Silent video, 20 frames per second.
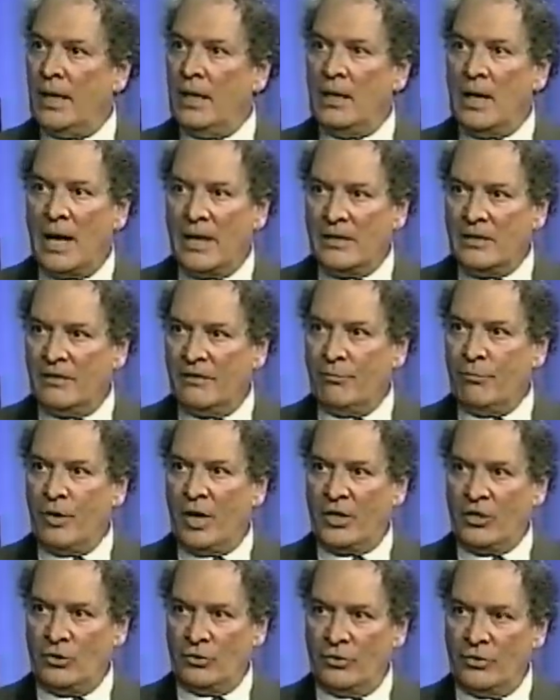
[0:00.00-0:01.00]
lots yes. of
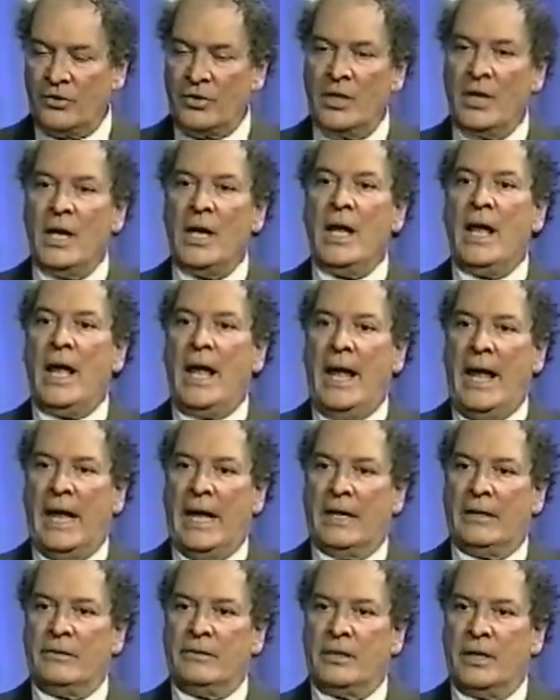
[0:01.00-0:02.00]
pressures,
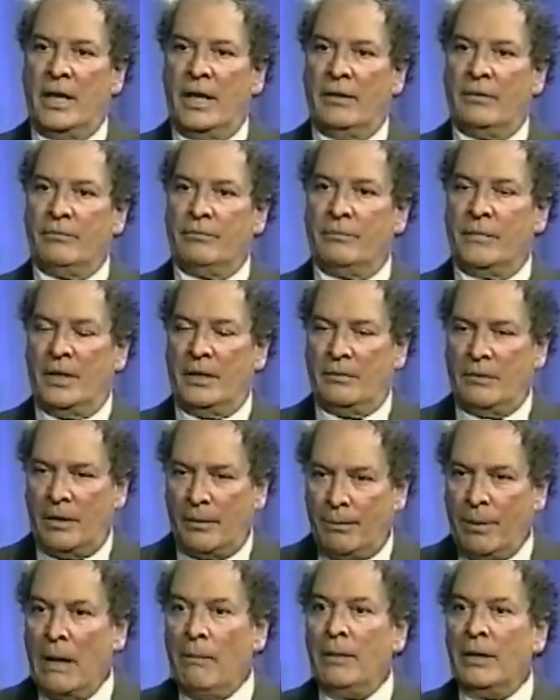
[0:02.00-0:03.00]
and, and, and
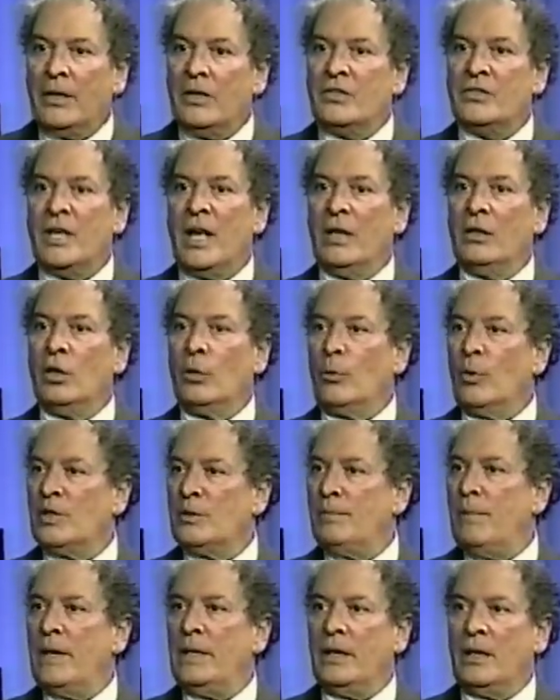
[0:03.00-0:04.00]
the public is saying, look, we're
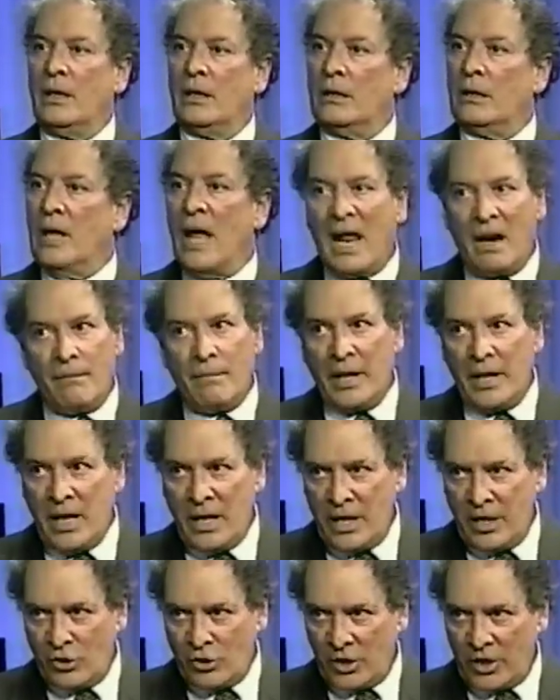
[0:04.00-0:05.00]
spending a lot of money
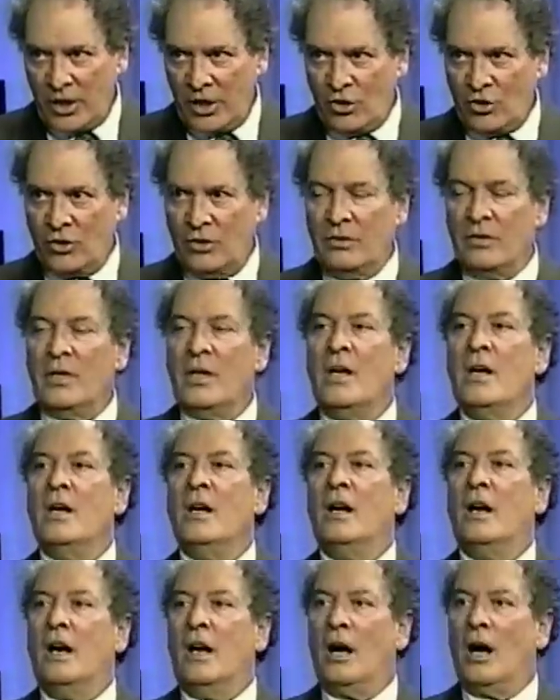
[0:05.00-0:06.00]
in education,
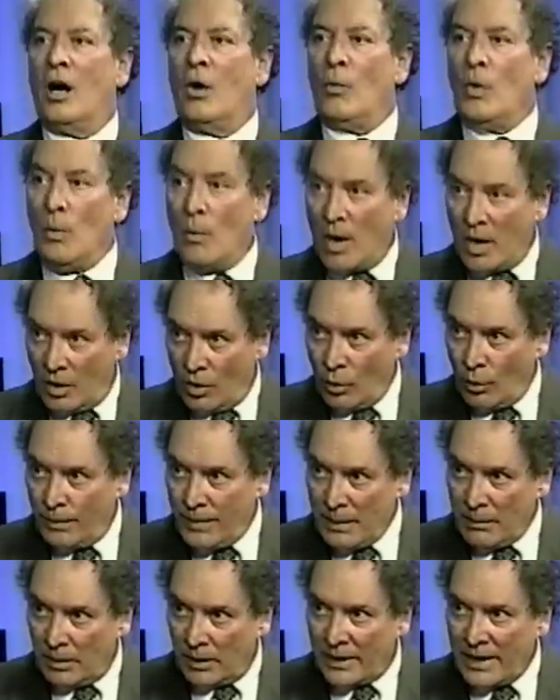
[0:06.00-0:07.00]
uh, we want to hold
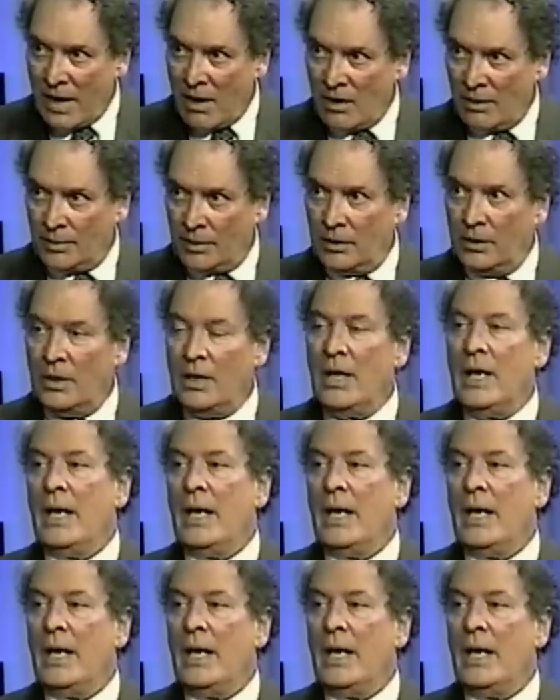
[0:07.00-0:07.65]
people accountable.